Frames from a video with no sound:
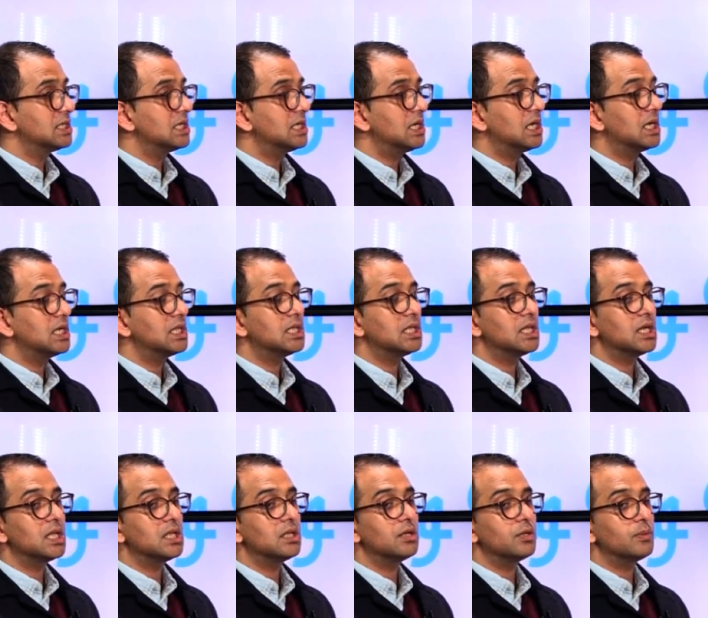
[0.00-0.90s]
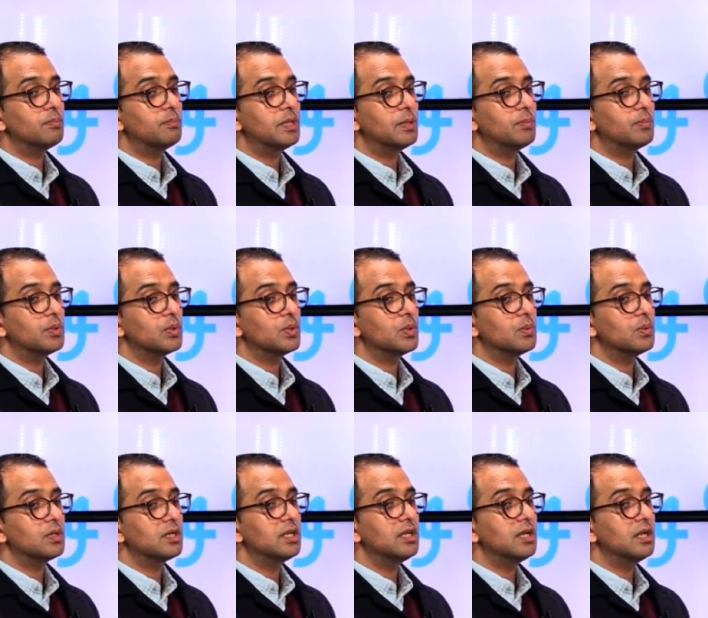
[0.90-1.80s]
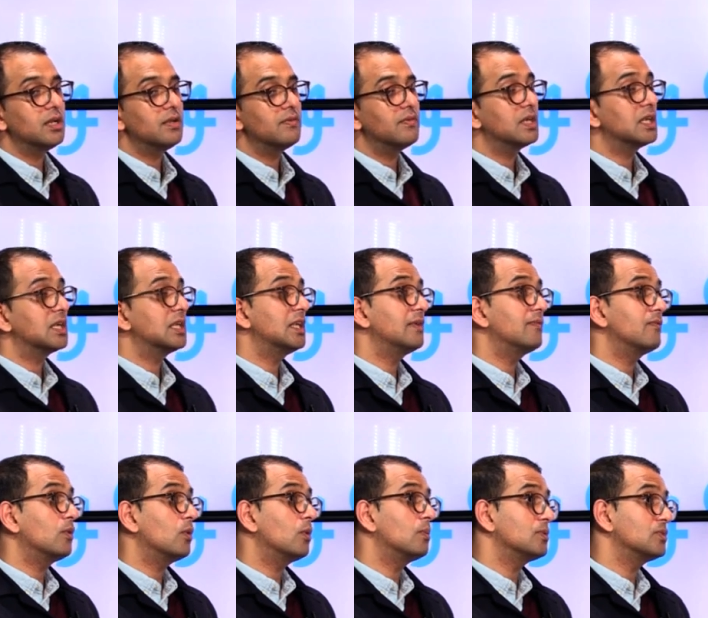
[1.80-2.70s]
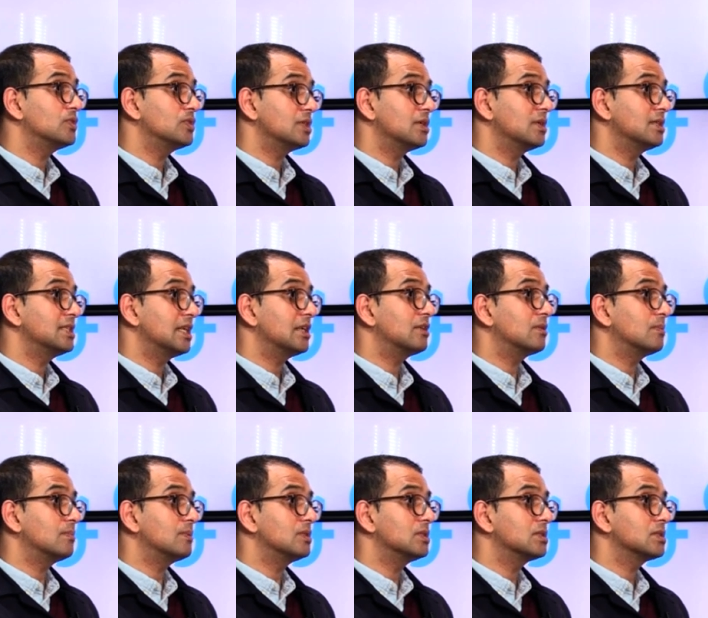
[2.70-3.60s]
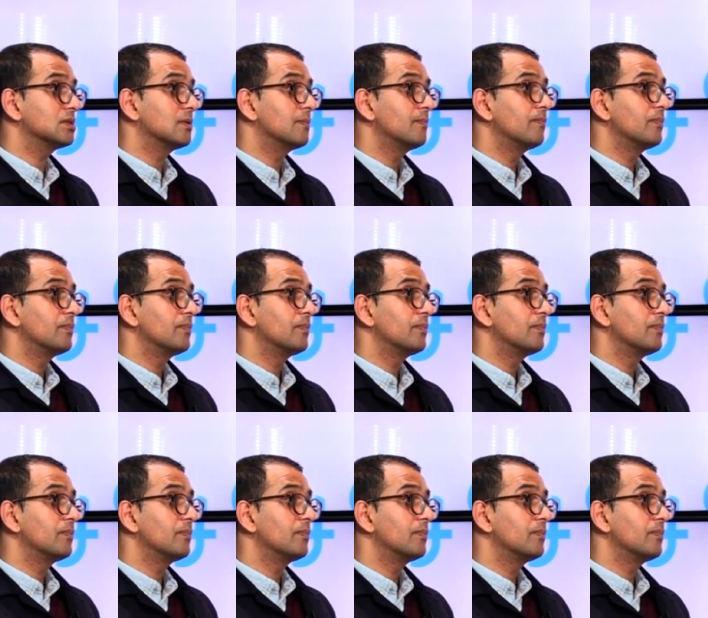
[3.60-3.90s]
and there are a lot of people who are living in informal settlements.